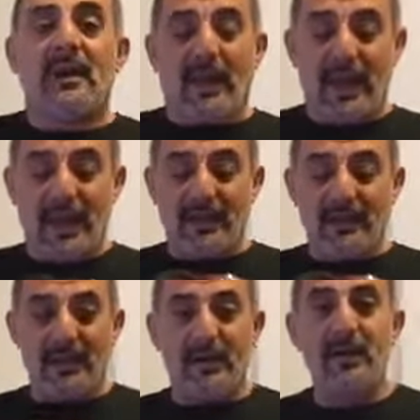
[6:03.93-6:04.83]
And
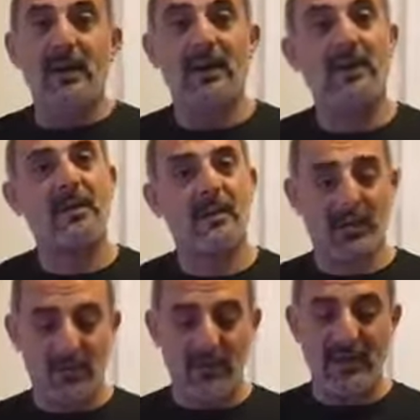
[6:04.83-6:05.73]
well,
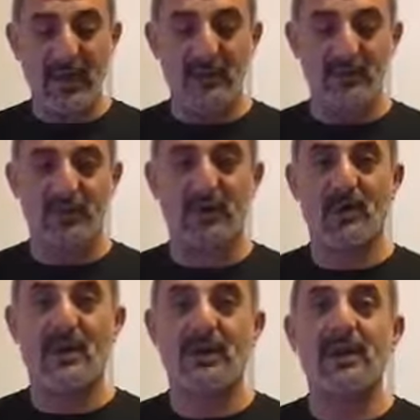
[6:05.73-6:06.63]
we'll be happy to talk
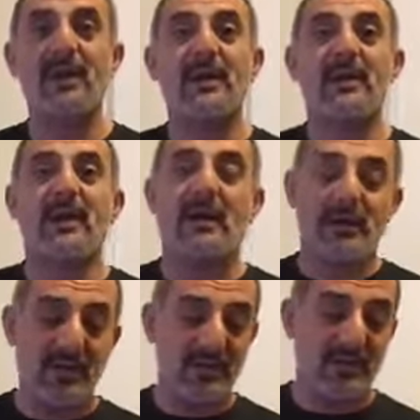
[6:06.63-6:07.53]
about it.
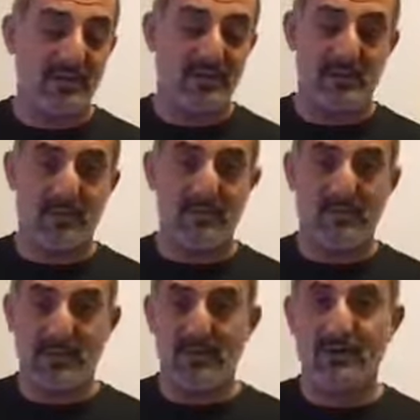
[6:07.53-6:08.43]
This
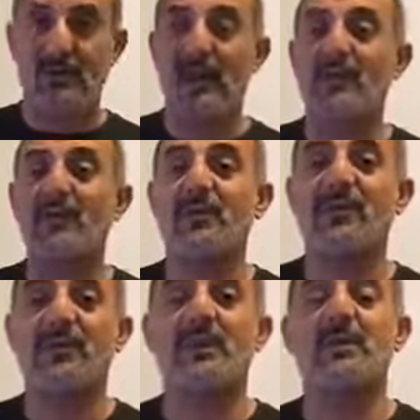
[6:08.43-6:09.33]
live
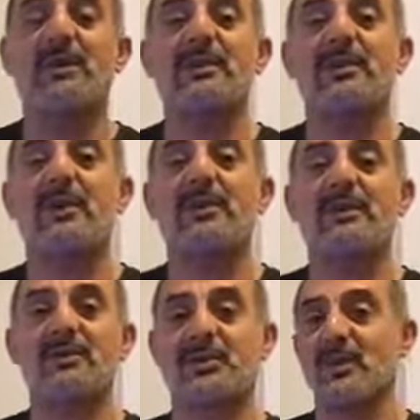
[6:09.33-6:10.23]
feed was about just
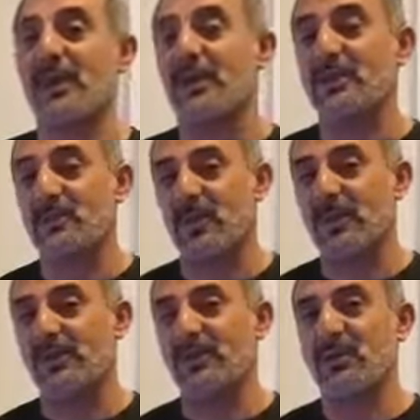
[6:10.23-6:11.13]
to explain this
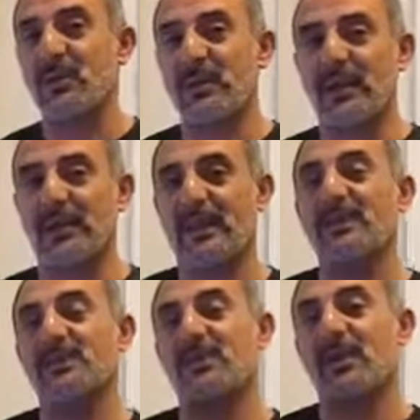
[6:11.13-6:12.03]
point, to attach
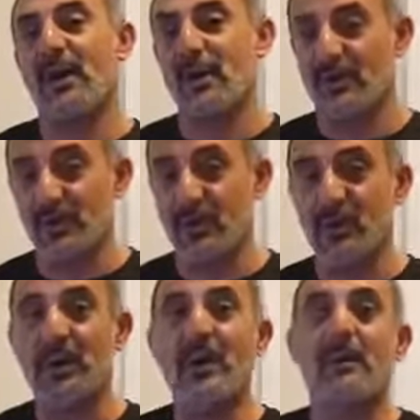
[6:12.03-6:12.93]
it to the other video.
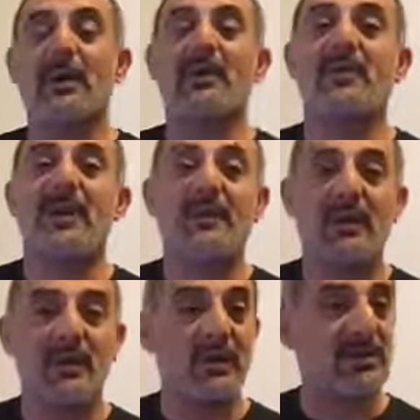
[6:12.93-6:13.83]
But if you have any
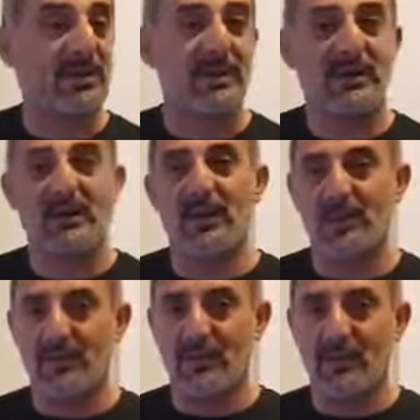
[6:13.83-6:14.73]
questions about any other
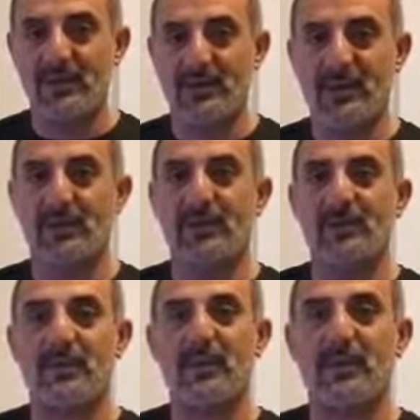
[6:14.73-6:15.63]
topics, I'm going to be
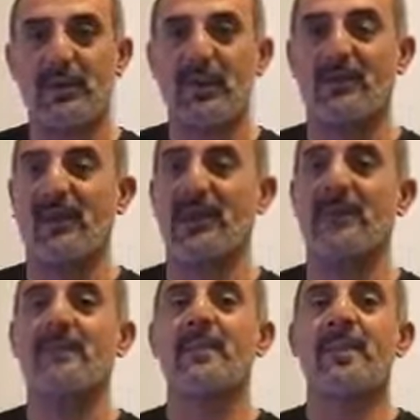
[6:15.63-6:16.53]
going live again.
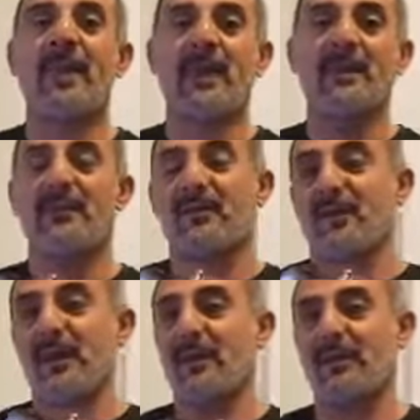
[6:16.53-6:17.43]
And if
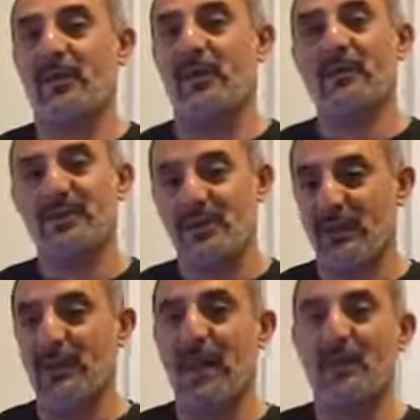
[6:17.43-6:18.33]
you're interested, I'll
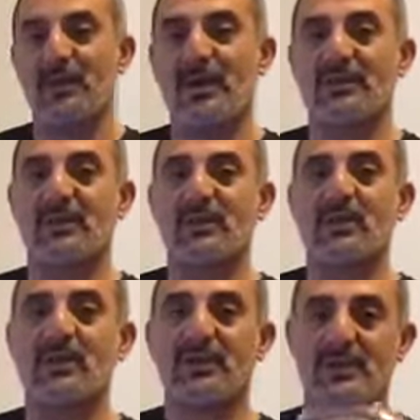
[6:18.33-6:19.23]
be happy to answer a few
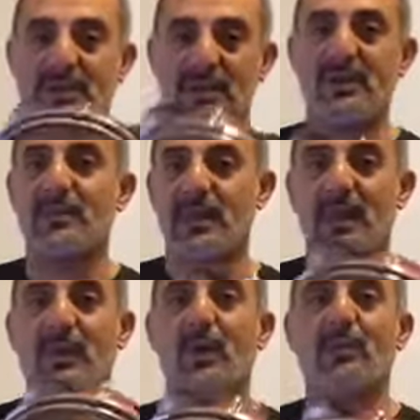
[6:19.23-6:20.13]
questions and keep the
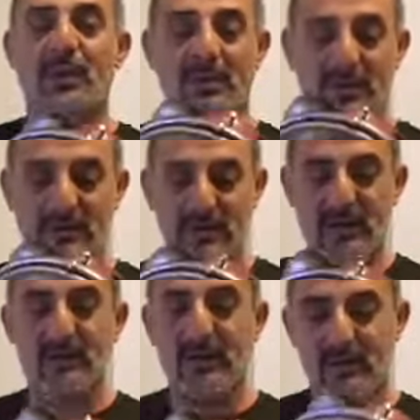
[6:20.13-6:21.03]
line open
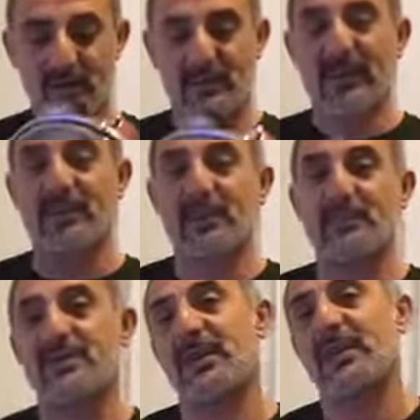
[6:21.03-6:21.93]
and
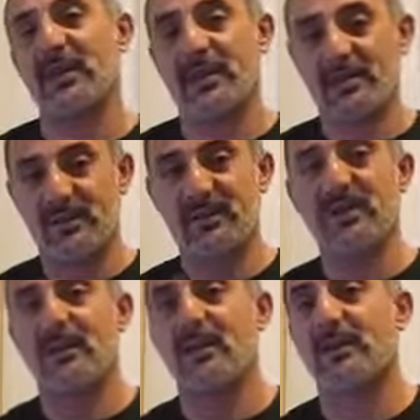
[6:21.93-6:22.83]
demonstrate and
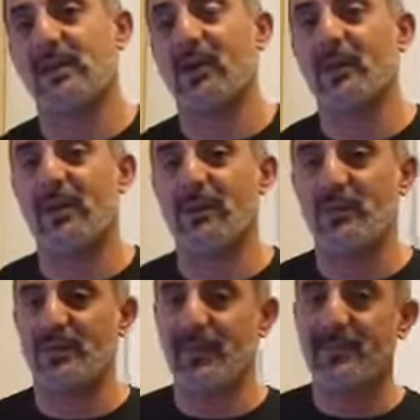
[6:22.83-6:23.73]
talk about the
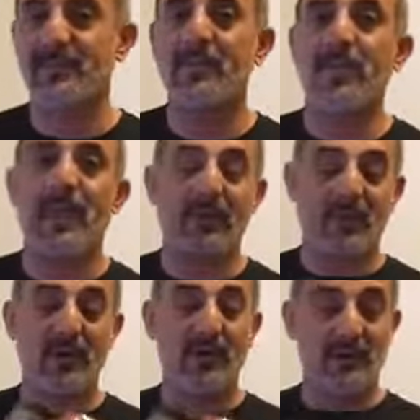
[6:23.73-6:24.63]
music. And for
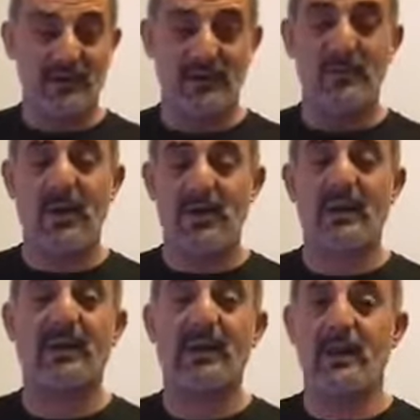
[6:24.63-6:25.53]
the Sama'i
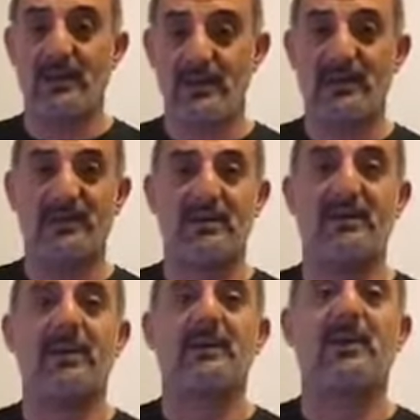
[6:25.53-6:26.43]
Thaqil and this
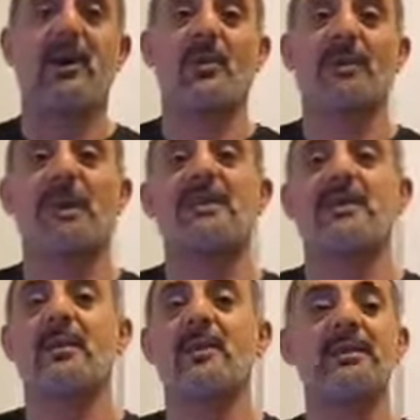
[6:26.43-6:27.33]
talk about classical
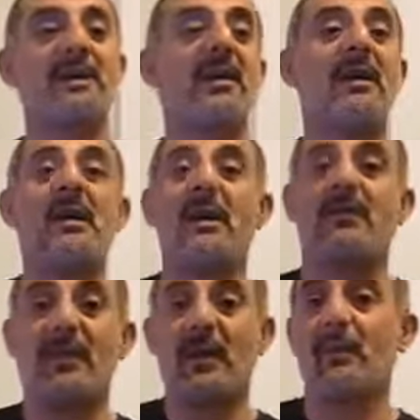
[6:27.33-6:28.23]
beats, if
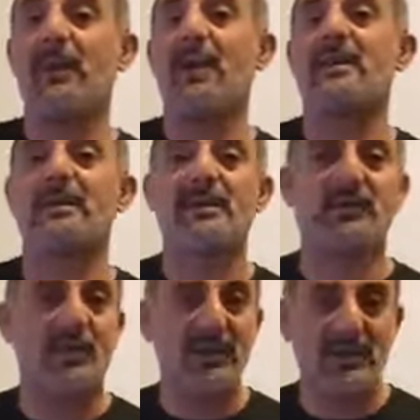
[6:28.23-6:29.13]
anybody has any
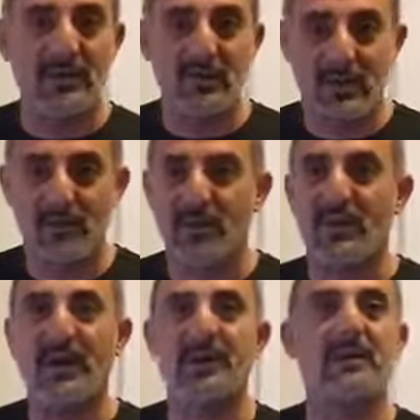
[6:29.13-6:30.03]
information, you can
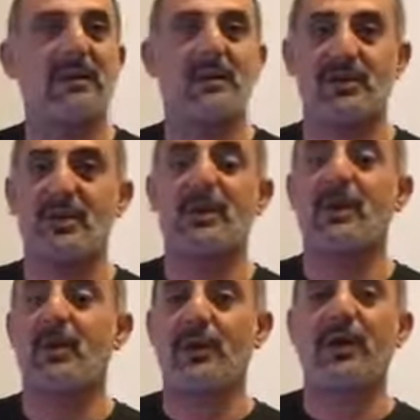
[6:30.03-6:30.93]
provide historical
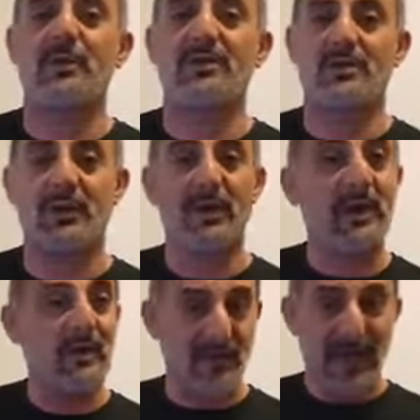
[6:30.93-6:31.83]
or documents or
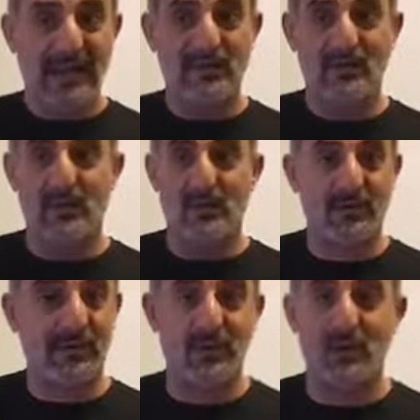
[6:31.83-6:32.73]
facts or
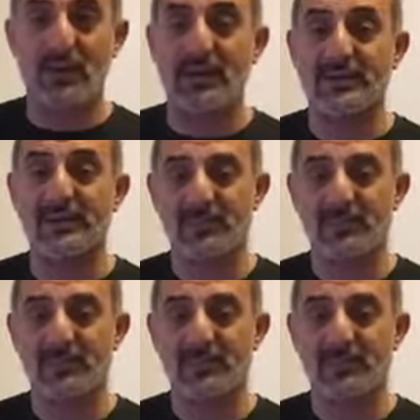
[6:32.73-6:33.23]
even recordings.